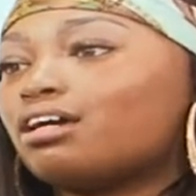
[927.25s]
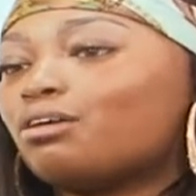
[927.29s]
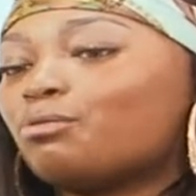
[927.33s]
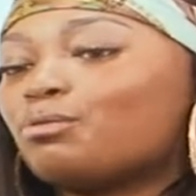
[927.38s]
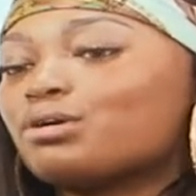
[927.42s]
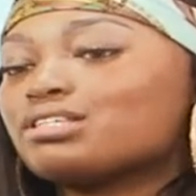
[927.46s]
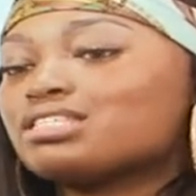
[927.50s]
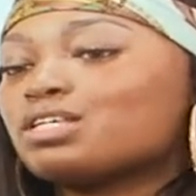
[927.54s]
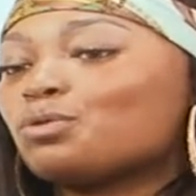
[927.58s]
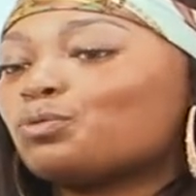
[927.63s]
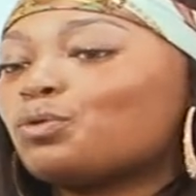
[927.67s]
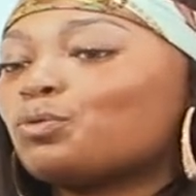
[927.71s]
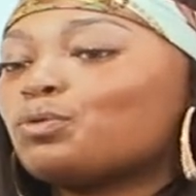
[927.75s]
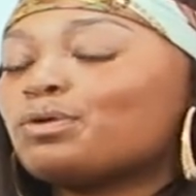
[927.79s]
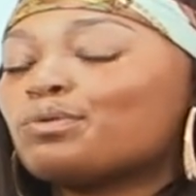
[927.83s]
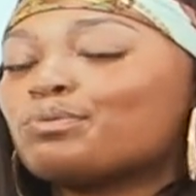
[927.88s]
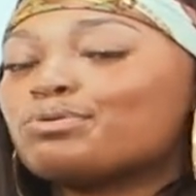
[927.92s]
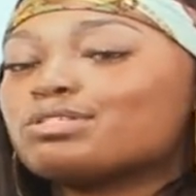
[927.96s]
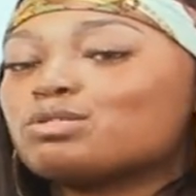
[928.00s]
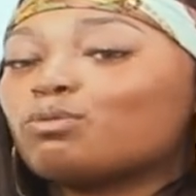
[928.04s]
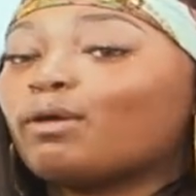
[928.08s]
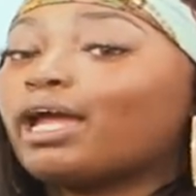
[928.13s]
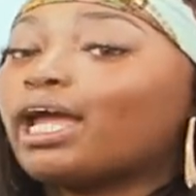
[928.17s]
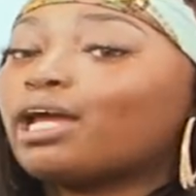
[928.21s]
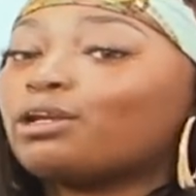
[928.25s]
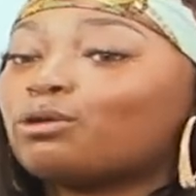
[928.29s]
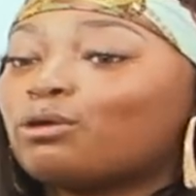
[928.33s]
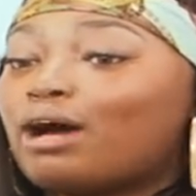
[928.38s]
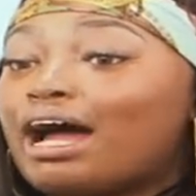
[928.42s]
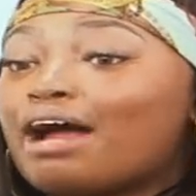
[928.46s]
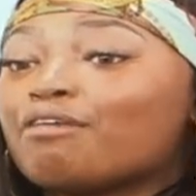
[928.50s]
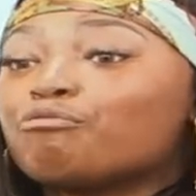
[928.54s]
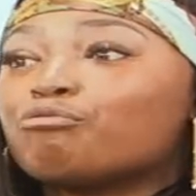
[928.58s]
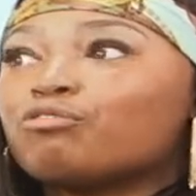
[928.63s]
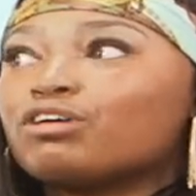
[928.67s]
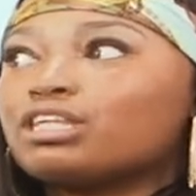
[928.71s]
It wasn't what we was waiting on.
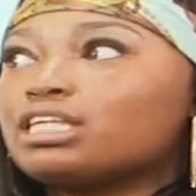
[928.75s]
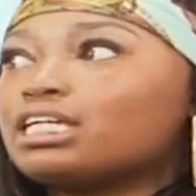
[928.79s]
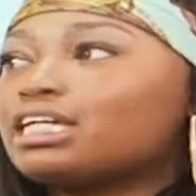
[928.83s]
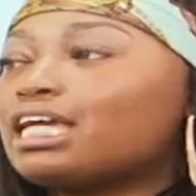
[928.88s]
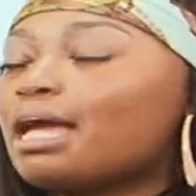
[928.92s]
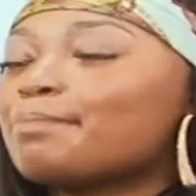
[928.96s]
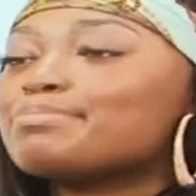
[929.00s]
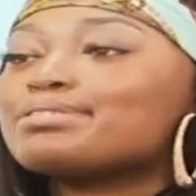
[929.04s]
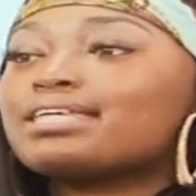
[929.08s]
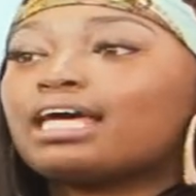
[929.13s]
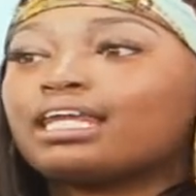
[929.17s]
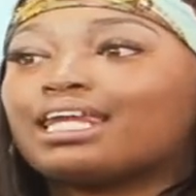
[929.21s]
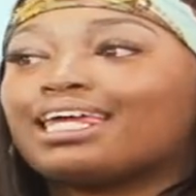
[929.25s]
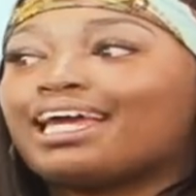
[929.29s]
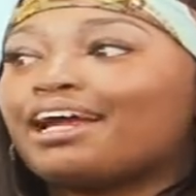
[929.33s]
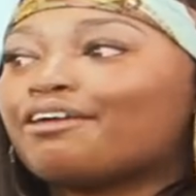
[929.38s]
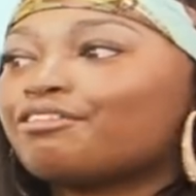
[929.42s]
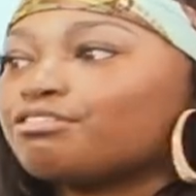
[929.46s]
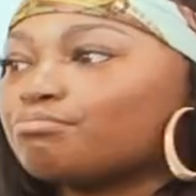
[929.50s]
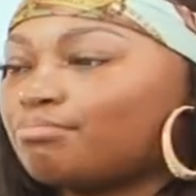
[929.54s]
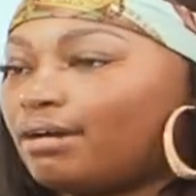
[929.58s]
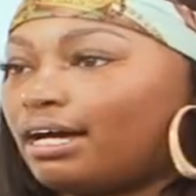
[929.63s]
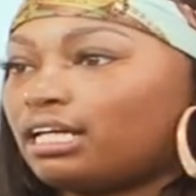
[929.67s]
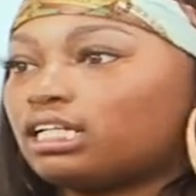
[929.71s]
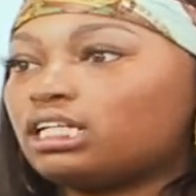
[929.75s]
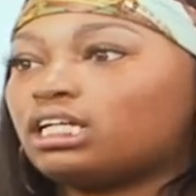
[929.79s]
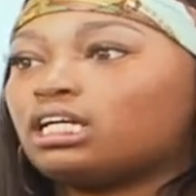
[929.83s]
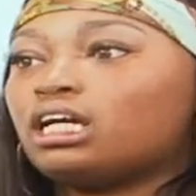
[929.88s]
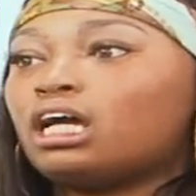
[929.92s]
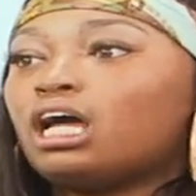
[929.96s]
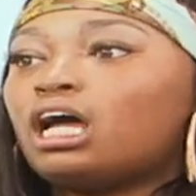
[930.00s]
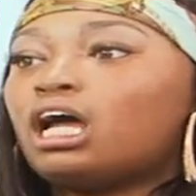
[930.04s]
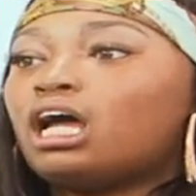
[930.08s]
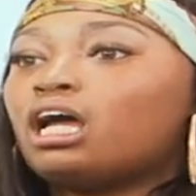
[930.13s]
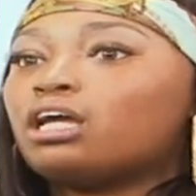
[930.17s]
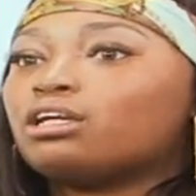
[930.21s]
I really kept telling everybody,
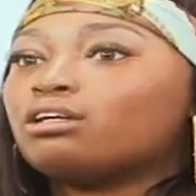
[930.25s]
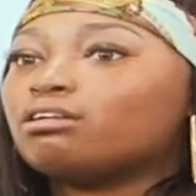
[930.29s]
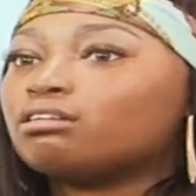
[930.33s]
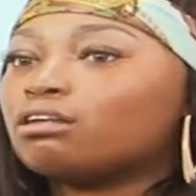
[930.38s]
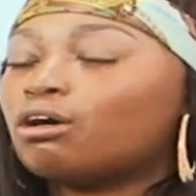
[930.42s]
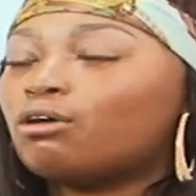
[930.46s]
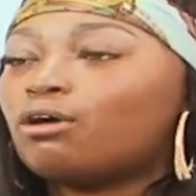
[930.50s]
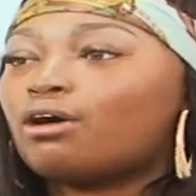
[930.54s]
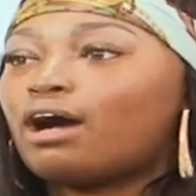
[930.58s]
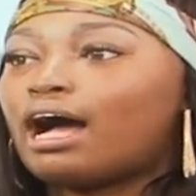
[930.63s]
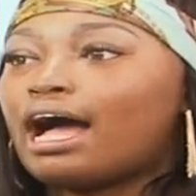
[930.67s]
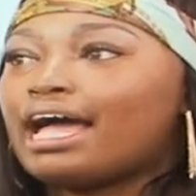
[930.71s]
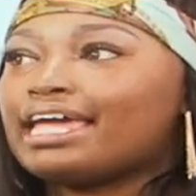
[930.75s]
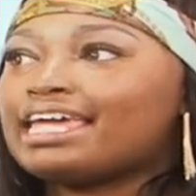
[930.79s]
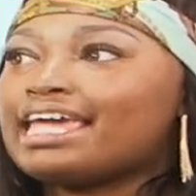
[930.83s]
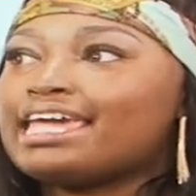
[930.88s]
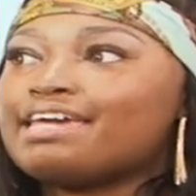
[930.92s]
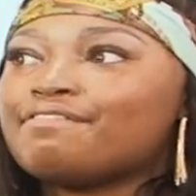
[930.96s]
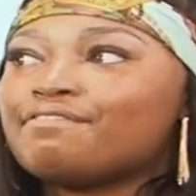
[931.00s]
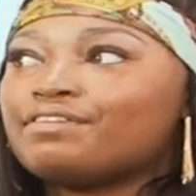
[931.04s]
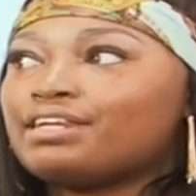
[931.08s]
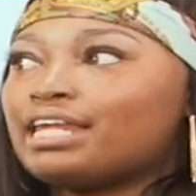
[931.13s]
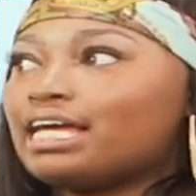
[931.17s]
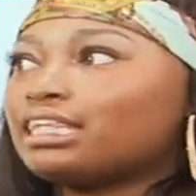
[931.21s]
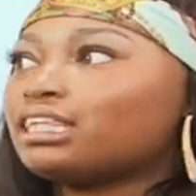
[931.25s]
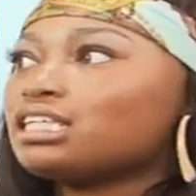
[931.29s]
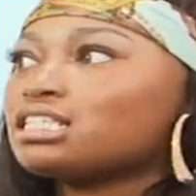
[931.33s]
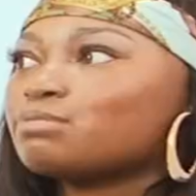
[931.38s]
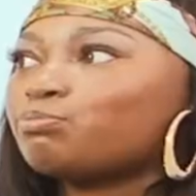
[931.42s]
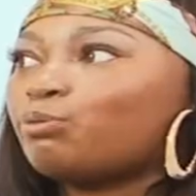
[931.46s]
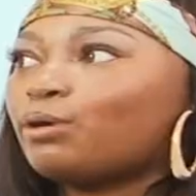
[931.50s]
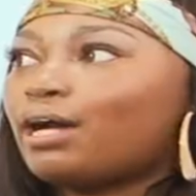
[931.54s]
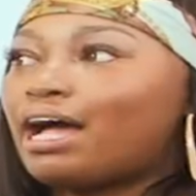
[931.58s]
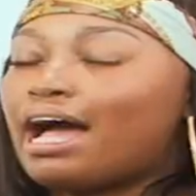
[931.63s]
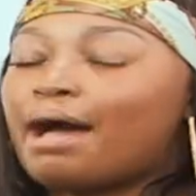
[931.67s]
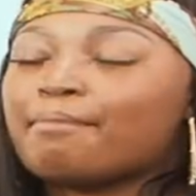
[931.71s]
you know, even at this
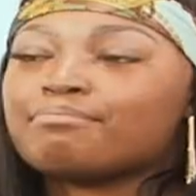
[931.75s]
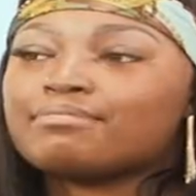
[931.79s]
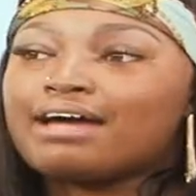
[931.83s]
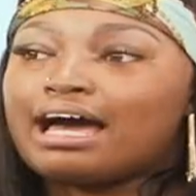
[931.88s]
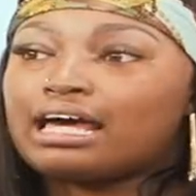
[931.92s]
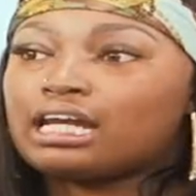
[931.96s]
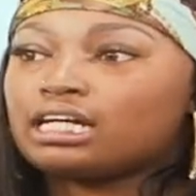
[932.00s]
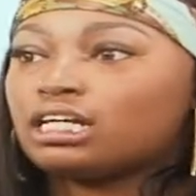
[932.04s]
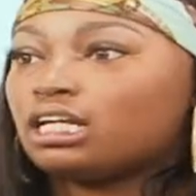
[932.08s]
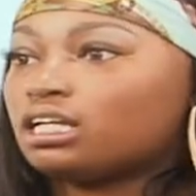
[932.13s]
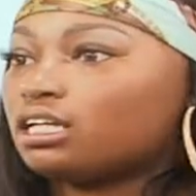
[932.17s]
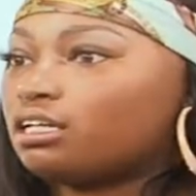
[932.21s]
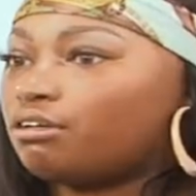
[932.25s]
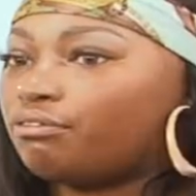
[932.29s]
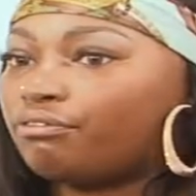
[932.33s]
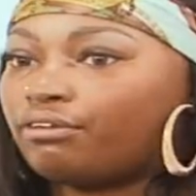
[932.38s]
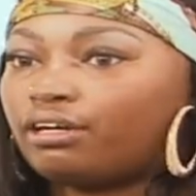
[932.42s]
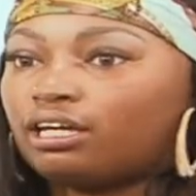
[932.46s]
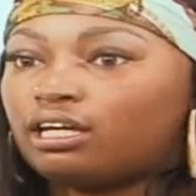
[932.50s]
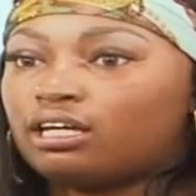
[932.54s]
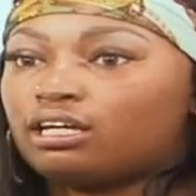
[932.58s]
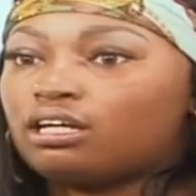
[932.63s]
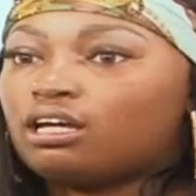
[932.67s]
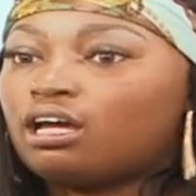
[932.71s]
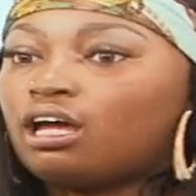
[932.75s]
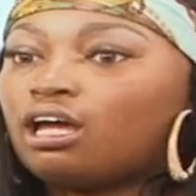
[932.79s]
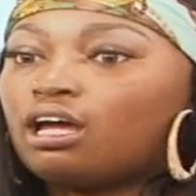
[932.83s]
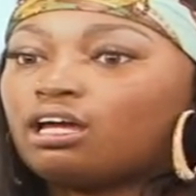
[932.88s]
point, I'm not a Nicki fan,